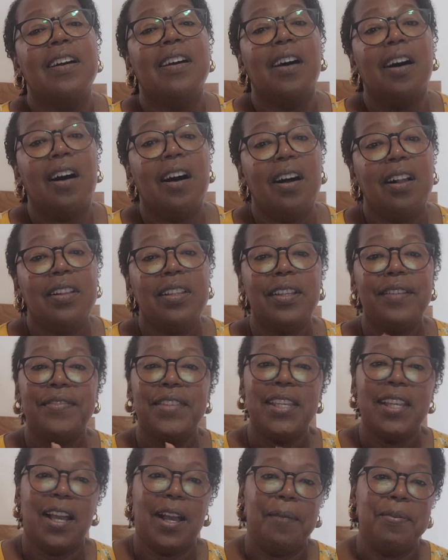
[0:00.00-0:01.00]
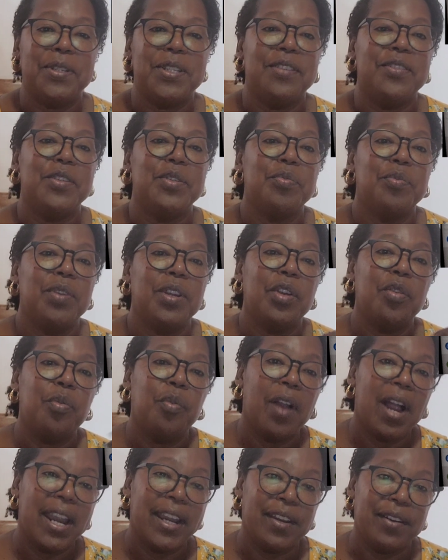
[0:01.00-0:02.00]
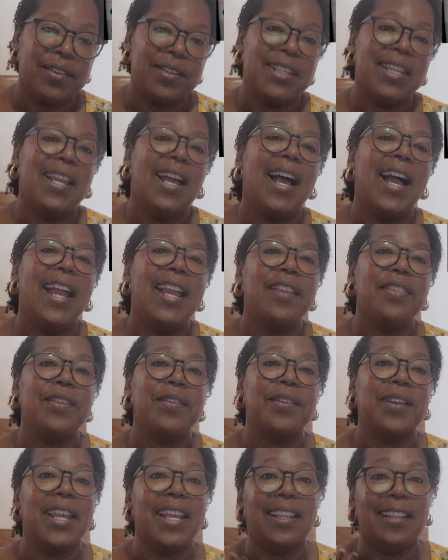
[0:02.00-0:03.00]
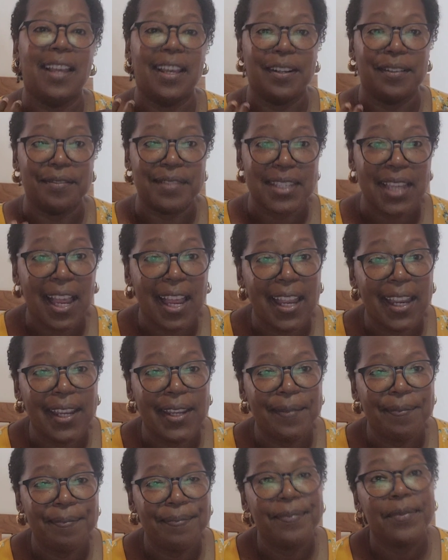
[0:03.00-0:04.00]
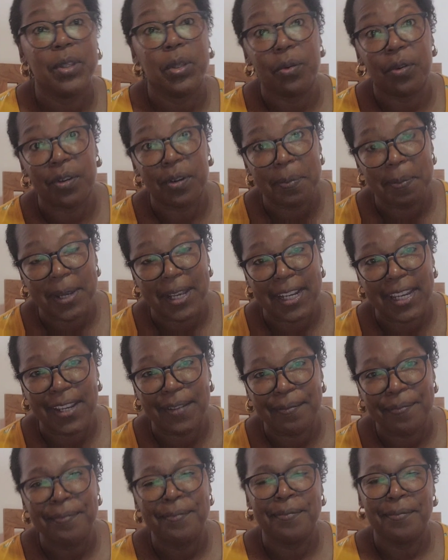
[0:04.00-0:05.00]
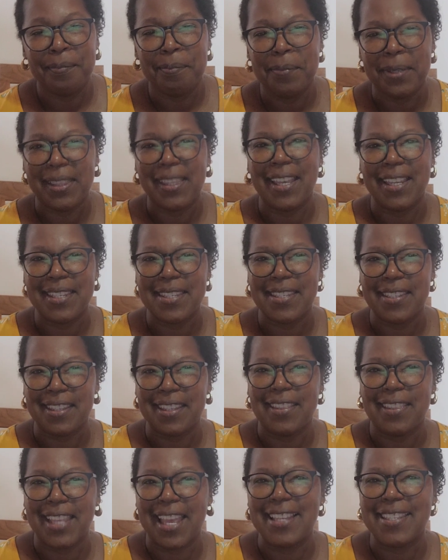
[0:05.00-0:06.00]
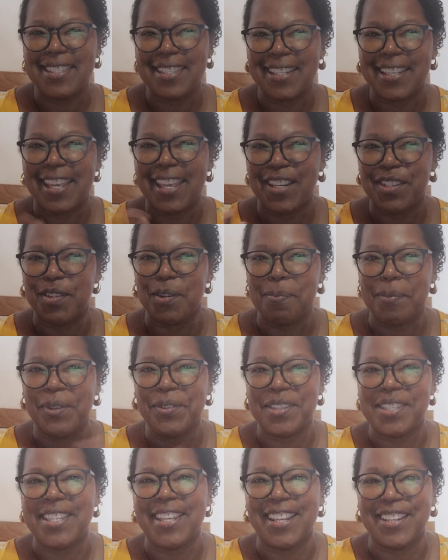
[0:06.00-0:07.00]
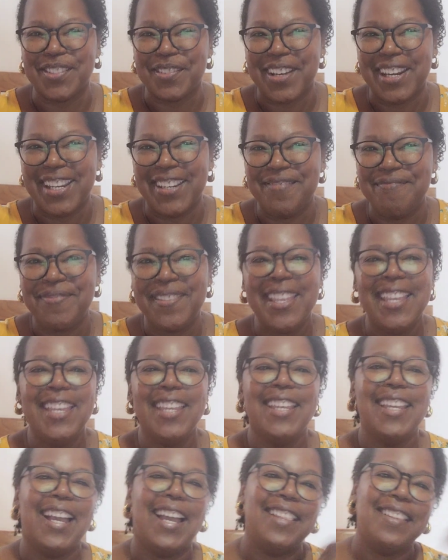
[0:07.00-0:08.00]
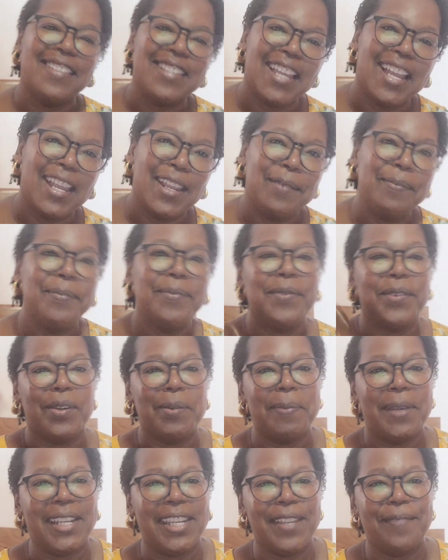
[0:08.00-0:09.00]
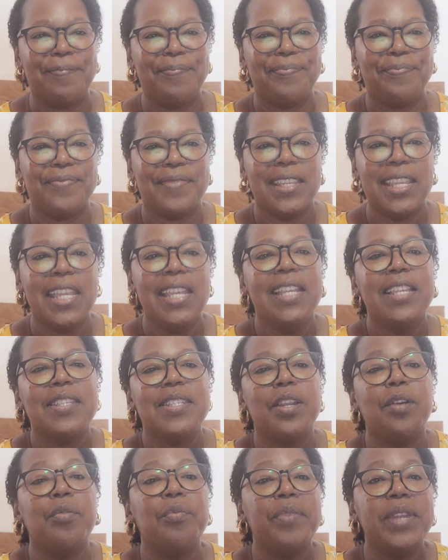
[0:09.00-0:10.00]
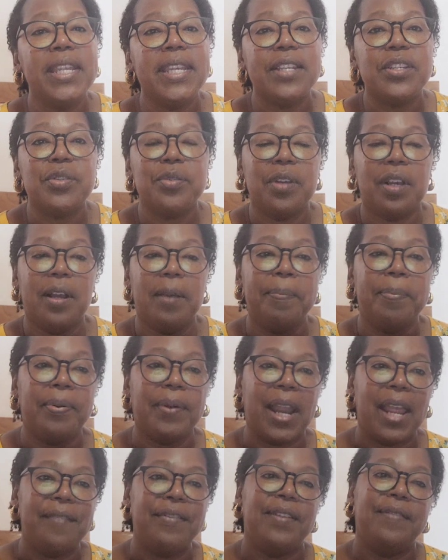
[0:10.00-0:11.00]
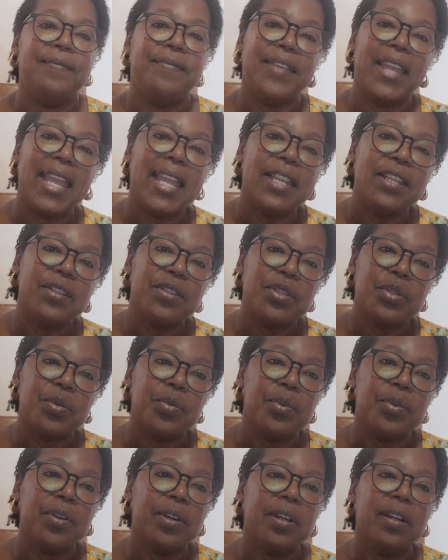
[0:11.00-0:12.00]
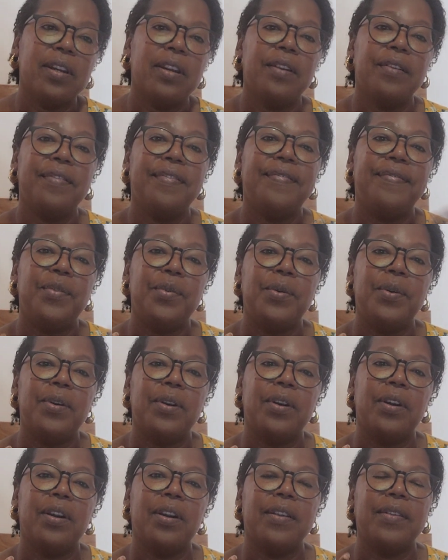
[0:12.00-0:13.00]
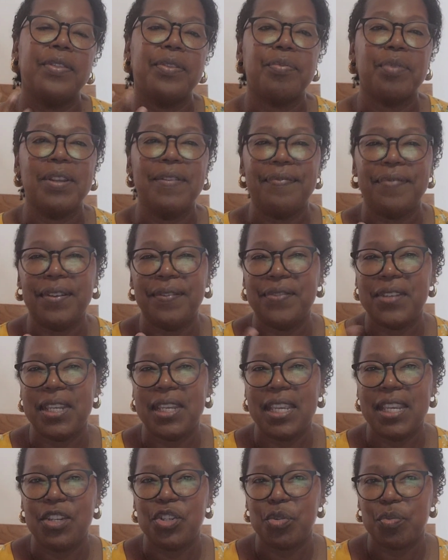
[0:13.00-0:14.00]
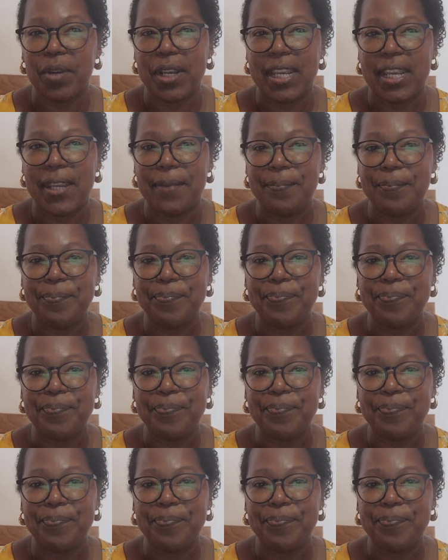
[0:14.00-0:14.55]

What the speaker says: all of the options required either a lot of time or money, but that's the case with most things, right? Either time or money. So we could do a private van tour for $350 each way,